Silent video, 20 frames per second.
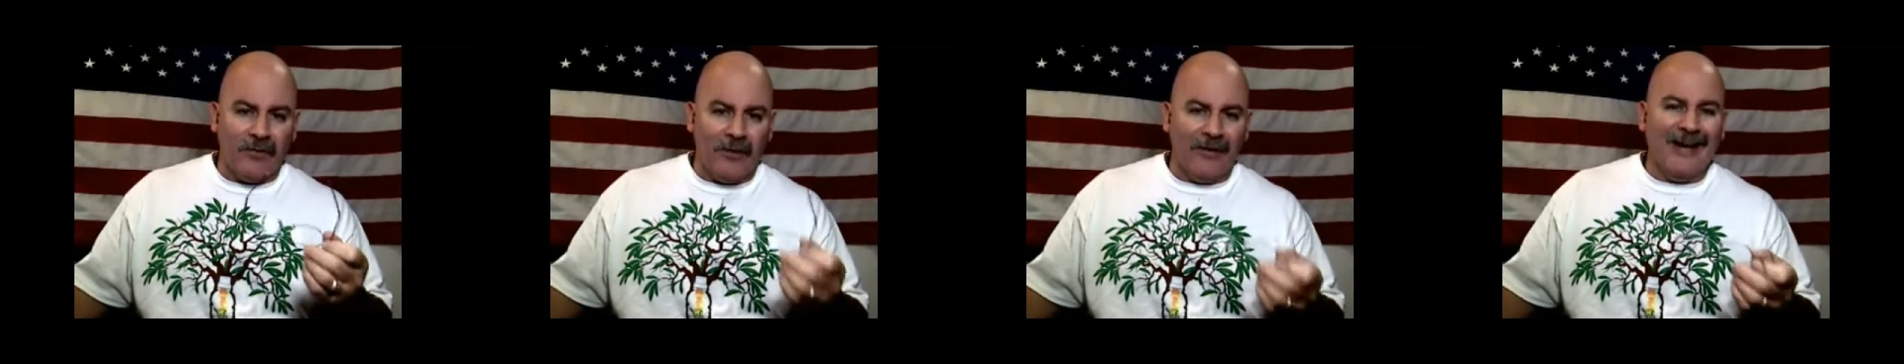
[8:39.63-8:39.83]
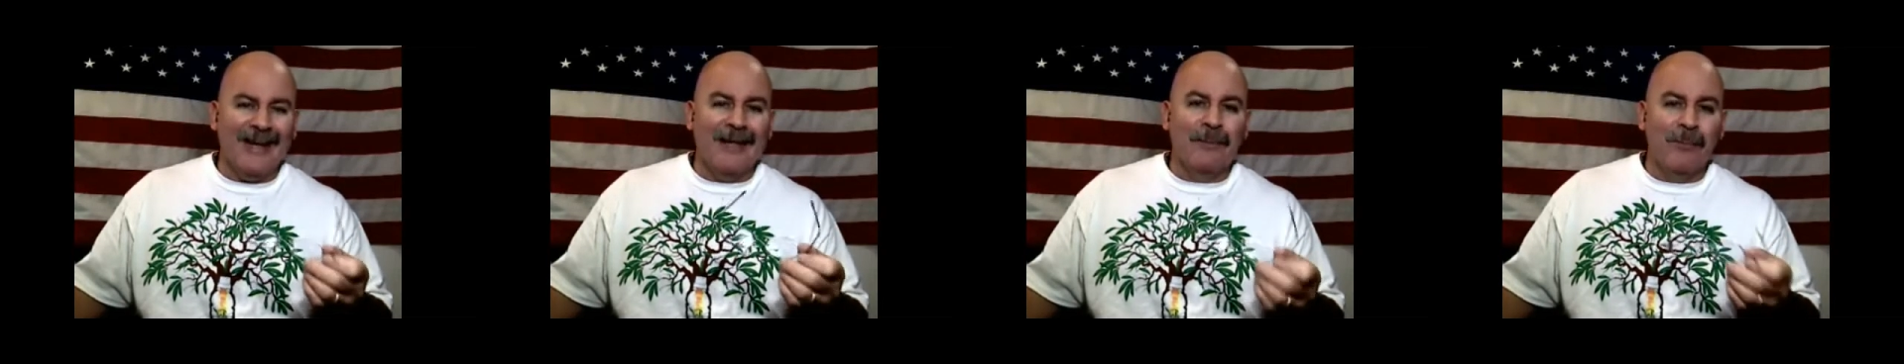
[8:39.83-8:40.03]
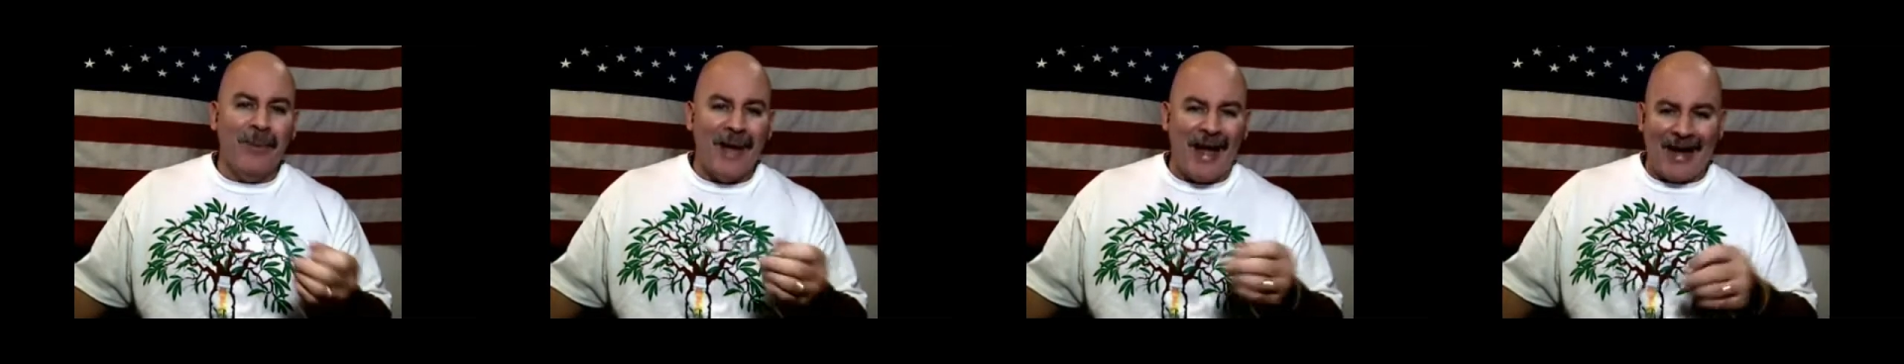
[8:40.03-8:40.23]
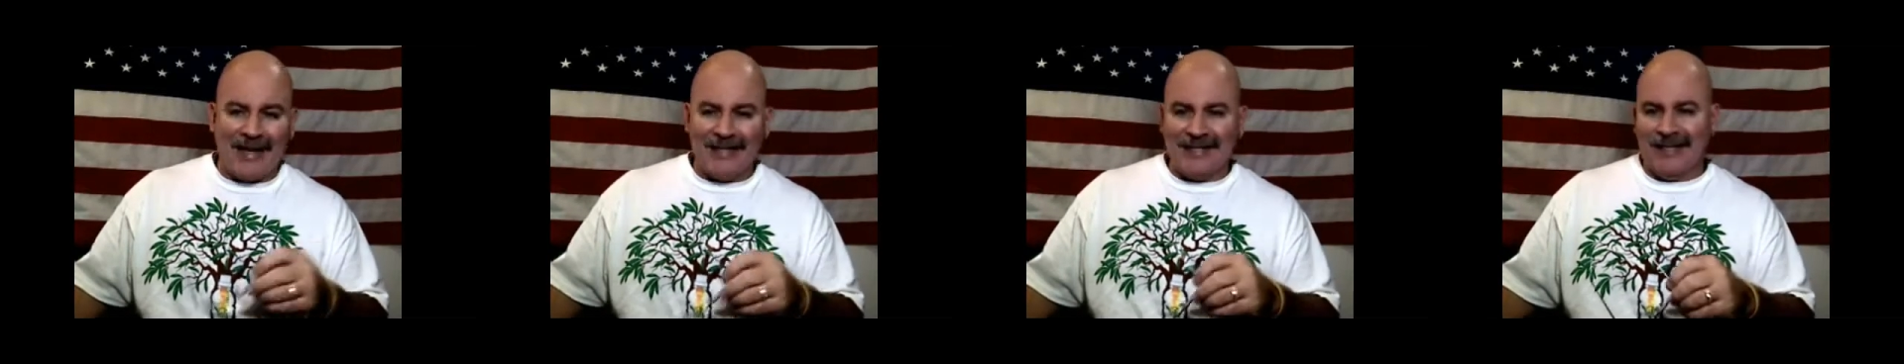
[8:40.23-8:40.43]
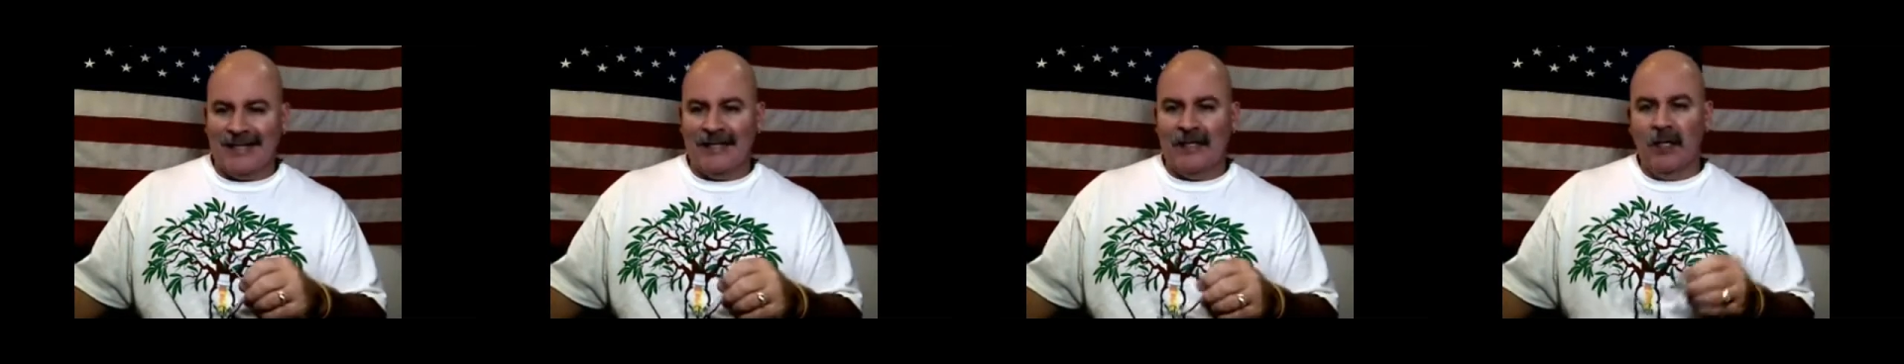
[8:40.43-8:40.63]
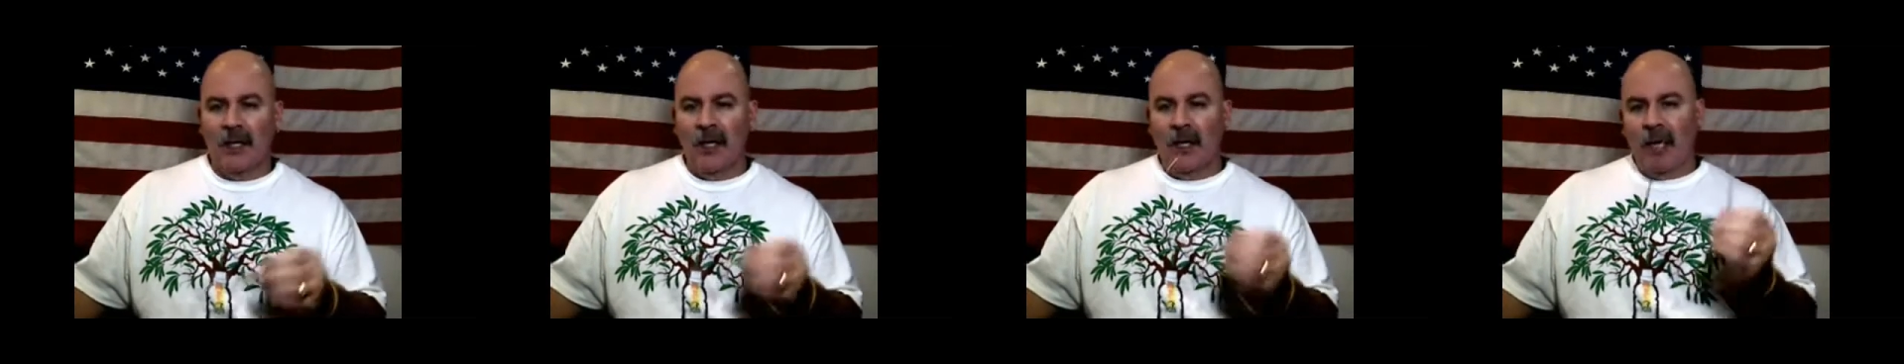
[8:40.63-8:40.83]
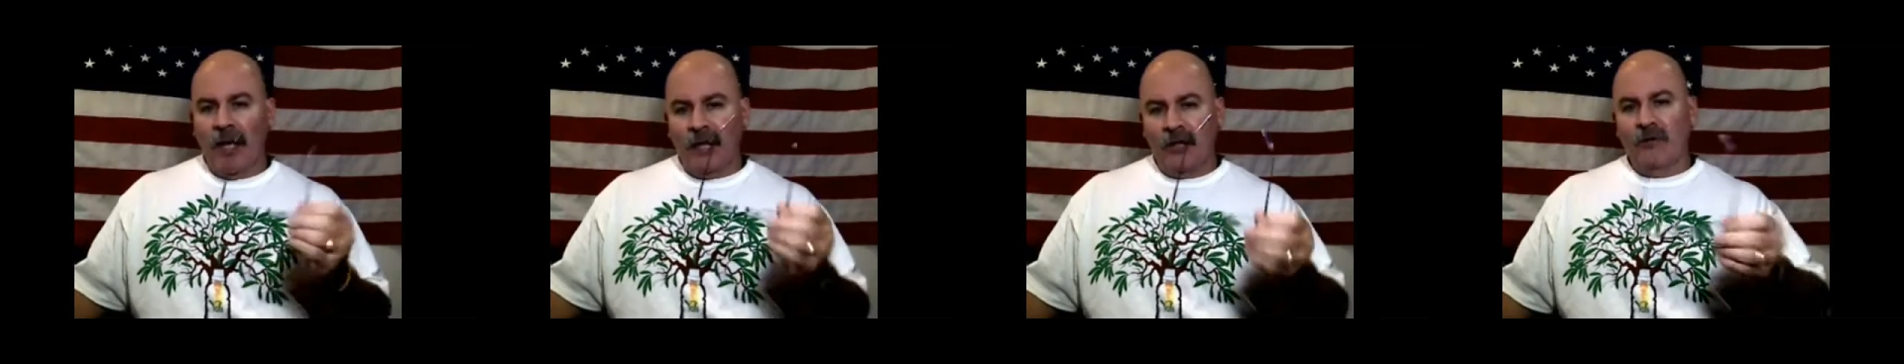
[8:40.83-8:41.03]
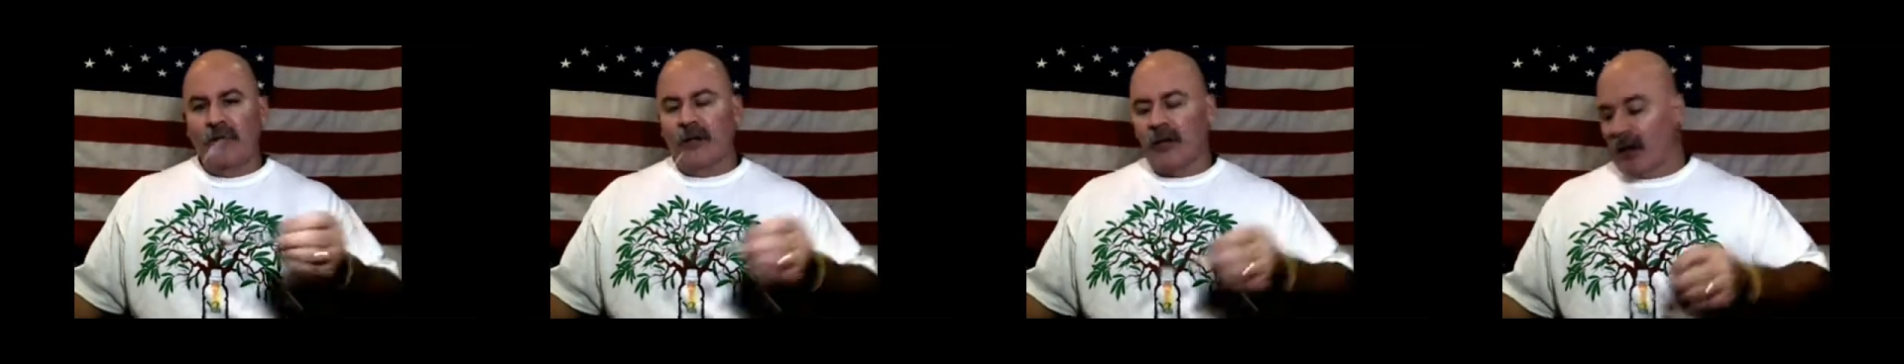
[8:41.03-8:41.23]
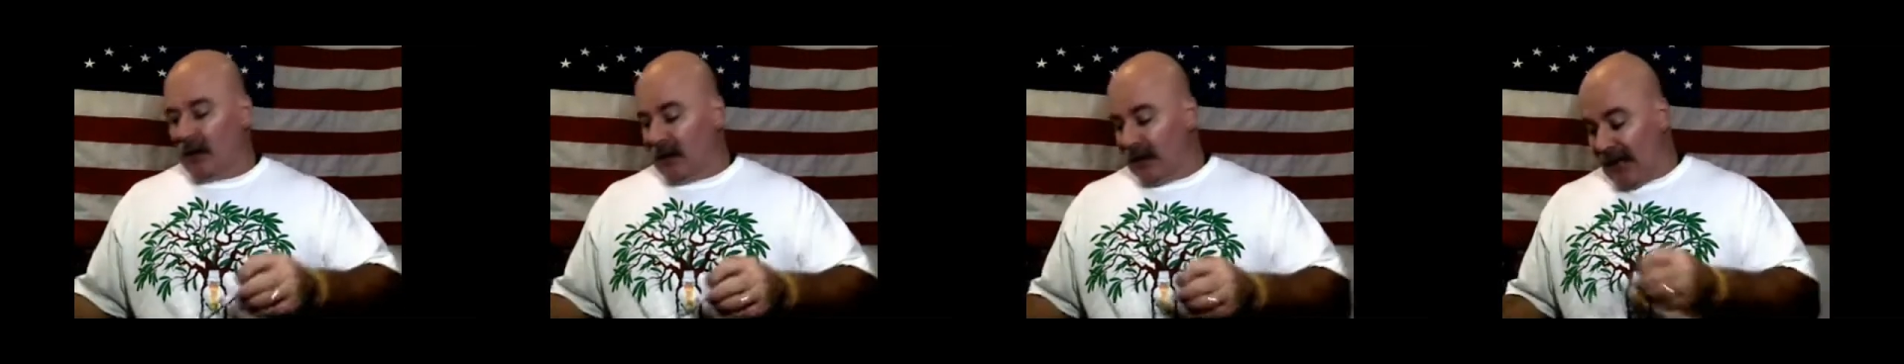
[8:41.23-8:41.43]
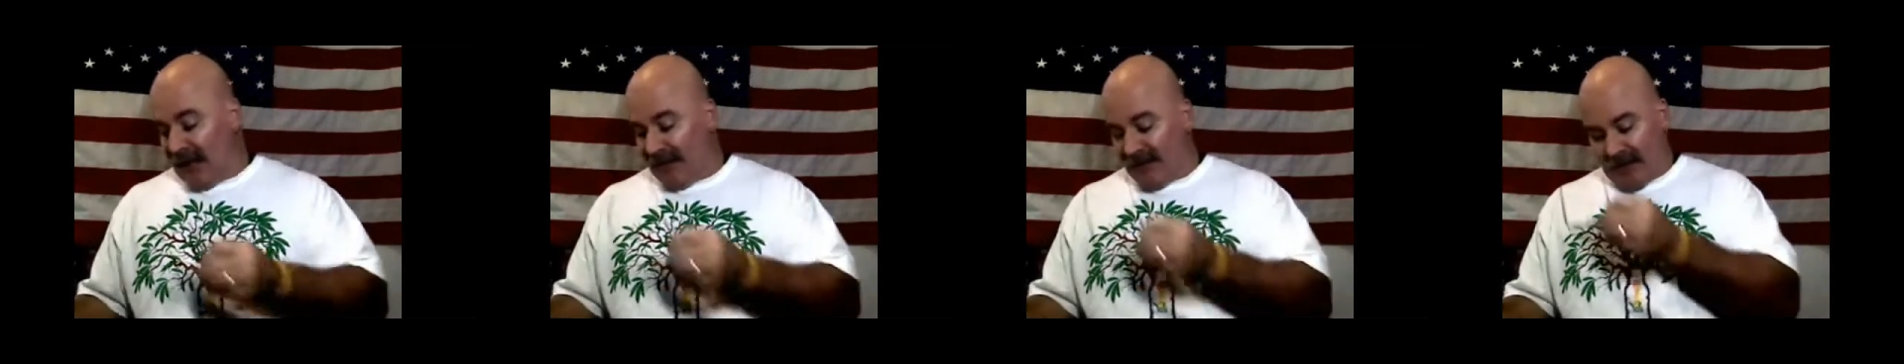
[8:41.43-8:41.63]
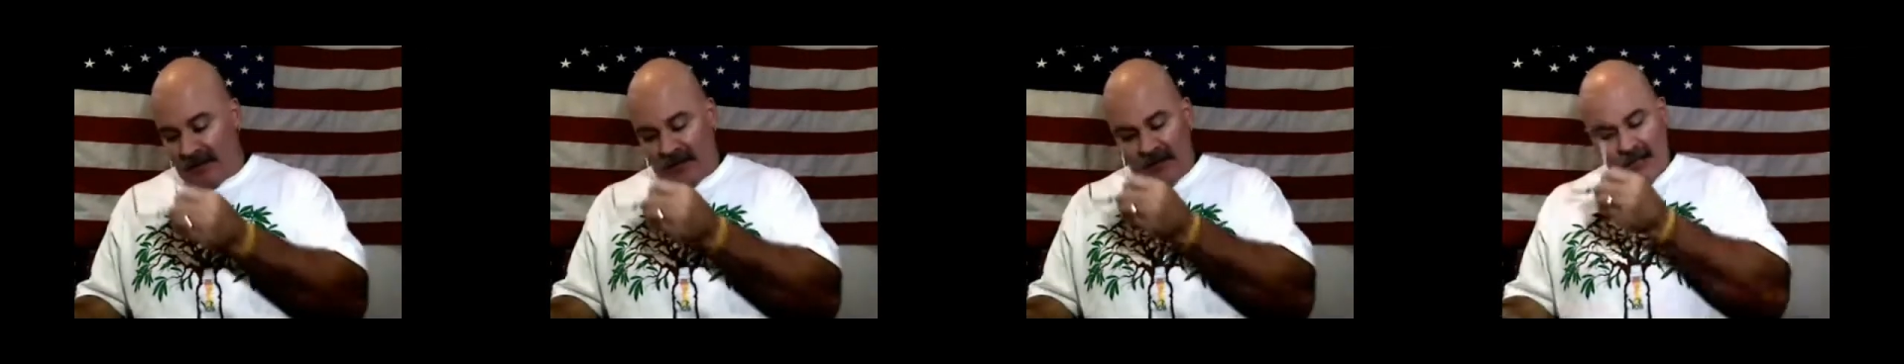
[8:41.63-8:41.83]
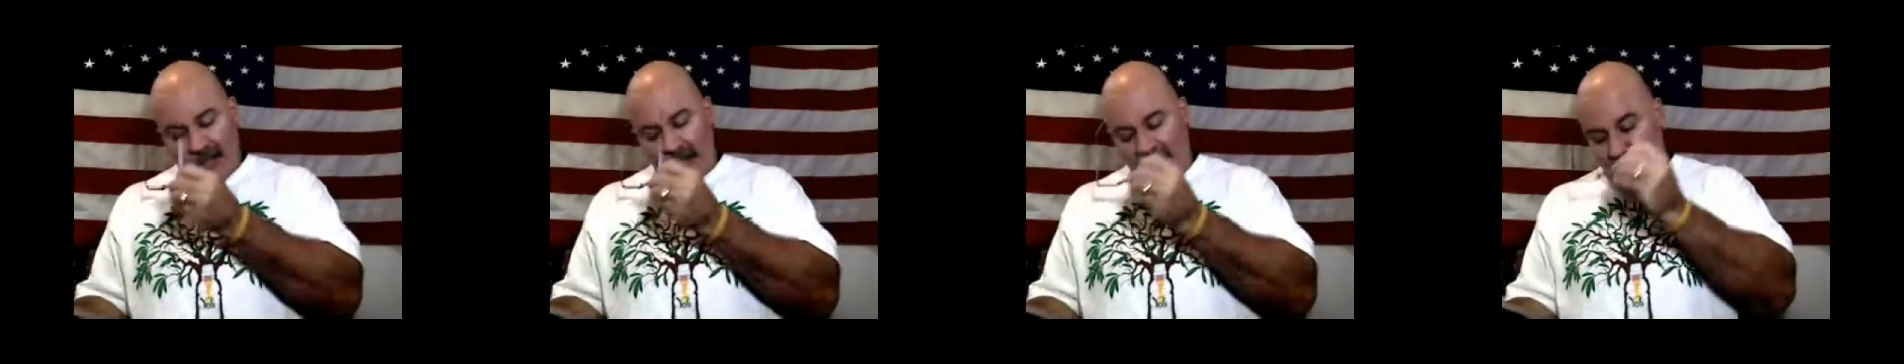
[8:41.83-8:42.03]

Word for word: They're impacting, and you're going to love it.